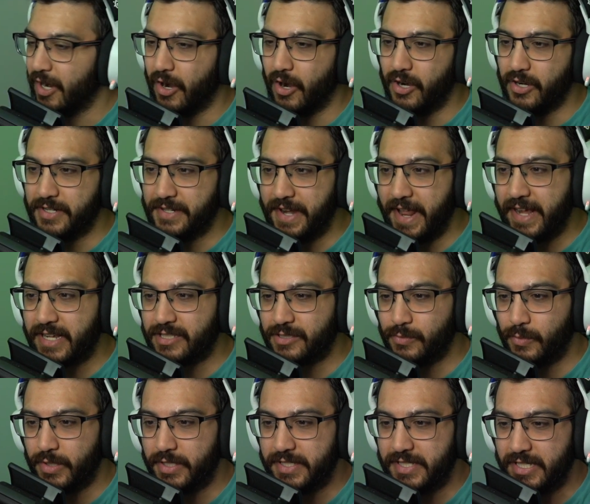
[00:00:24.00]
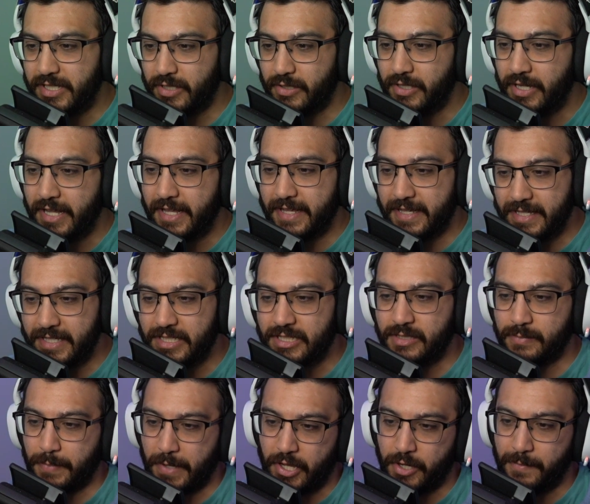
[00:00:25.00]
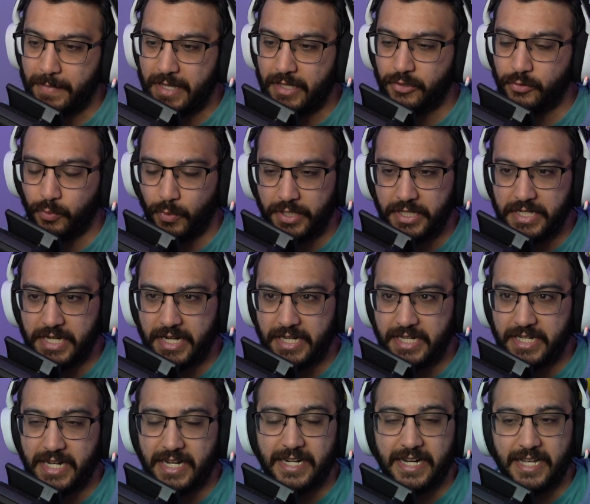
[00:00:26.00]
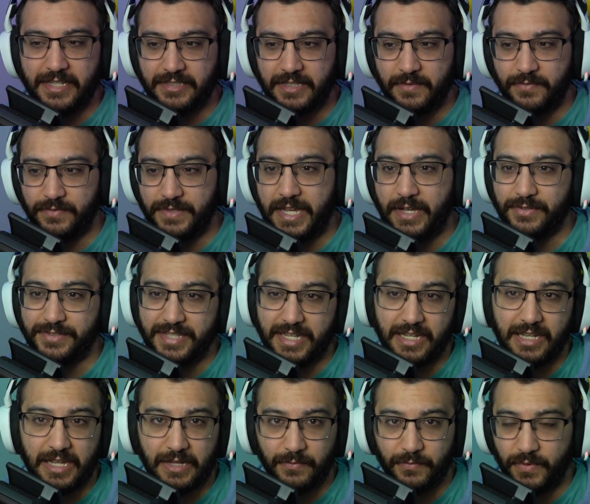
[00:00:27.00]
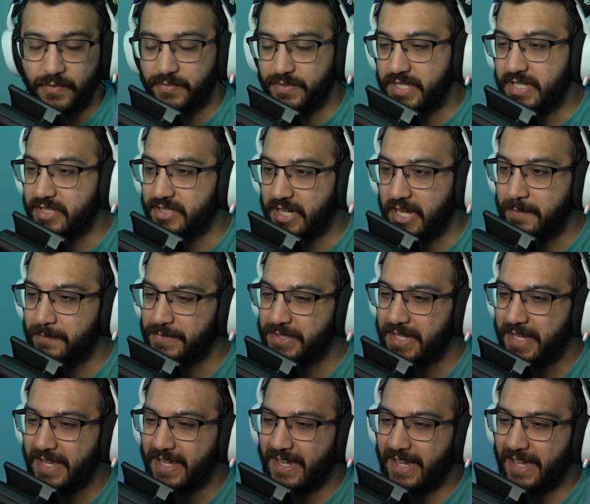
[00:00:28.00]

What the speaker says: Our next one here is Spider-Man 2099, as I've now said like 15 times.